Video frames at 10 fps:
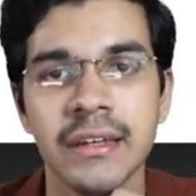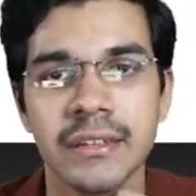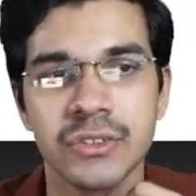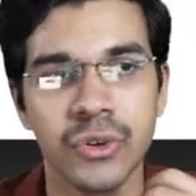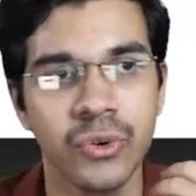
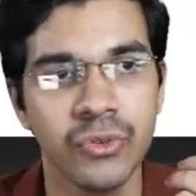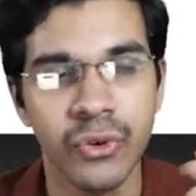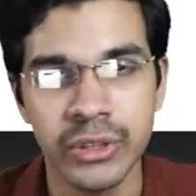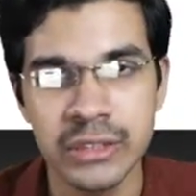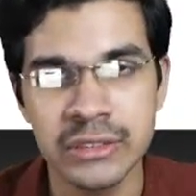So
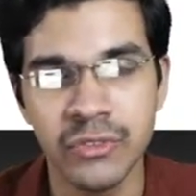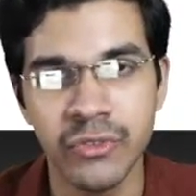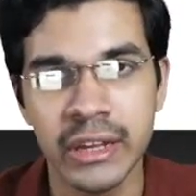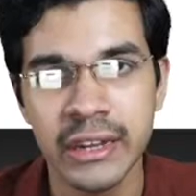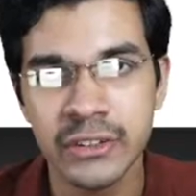for this
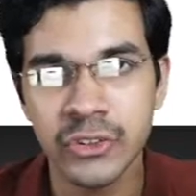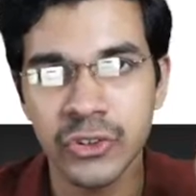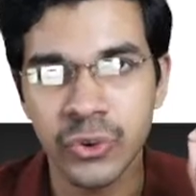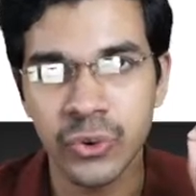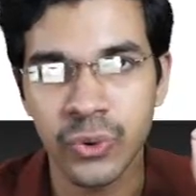we need to
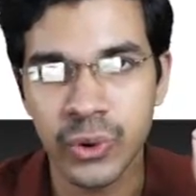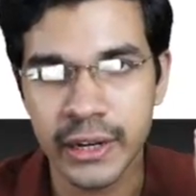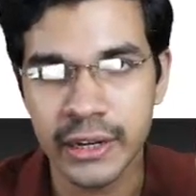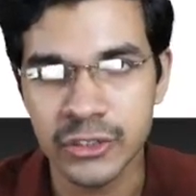do